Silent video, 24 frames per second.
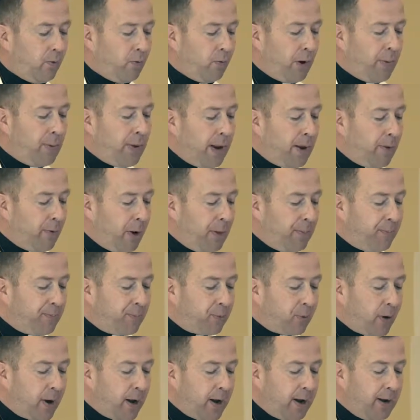We
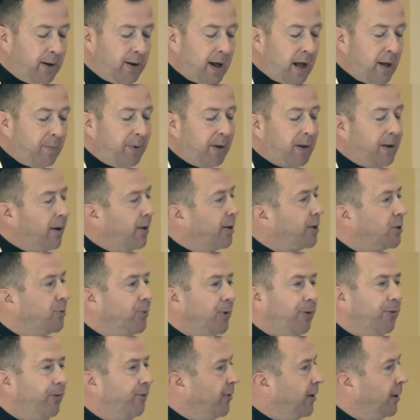pray not because
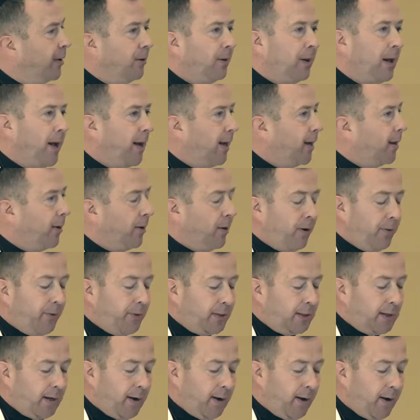we feel like it all
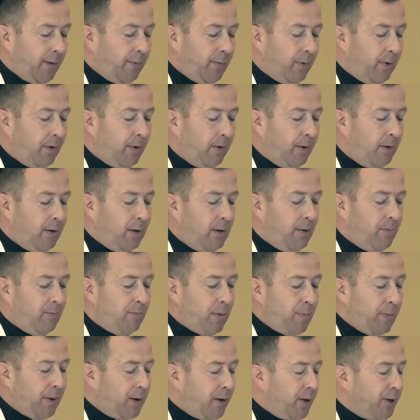the time,
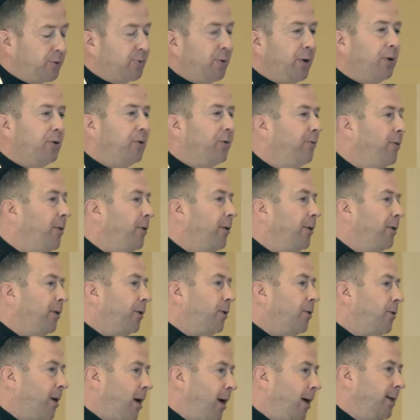but because we are devoted to
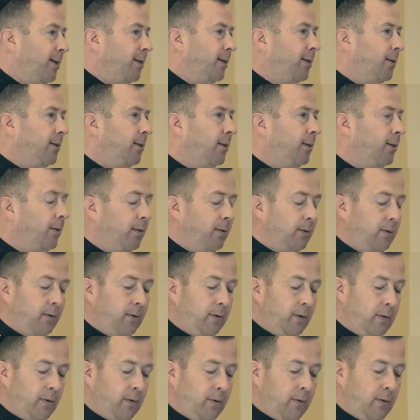Christ.
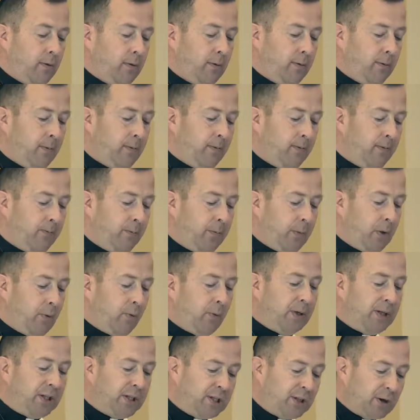
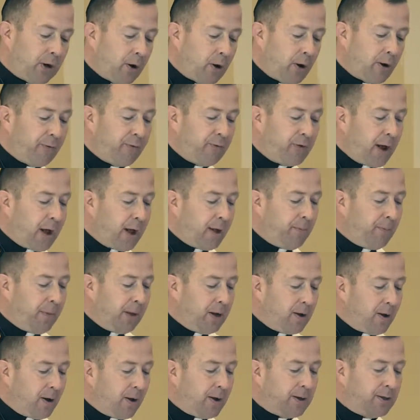We serve not
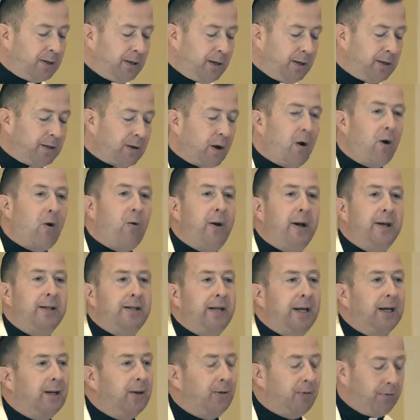because it is always
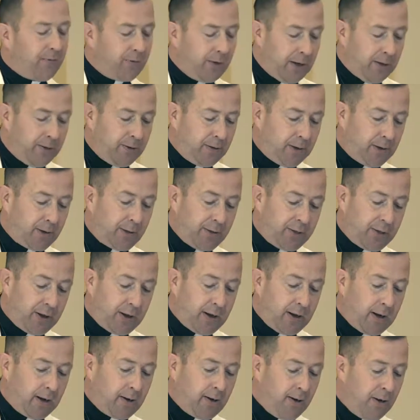a convenient
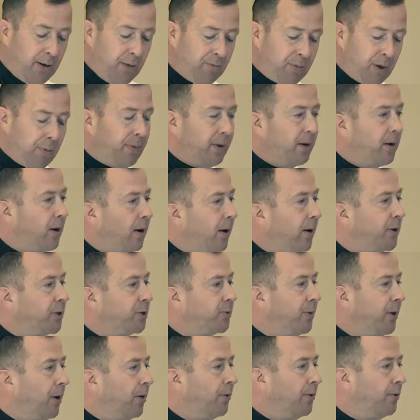thing, but
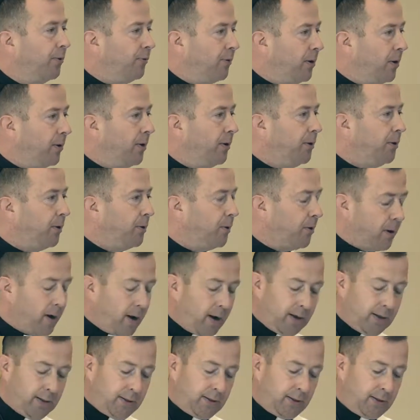because we are devoted to
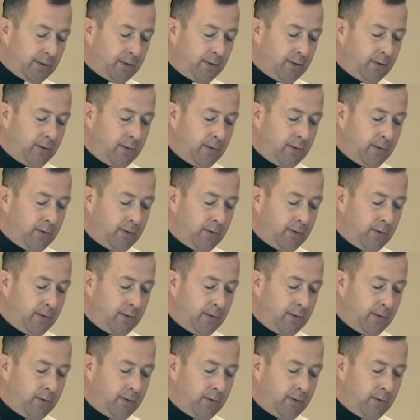Christ.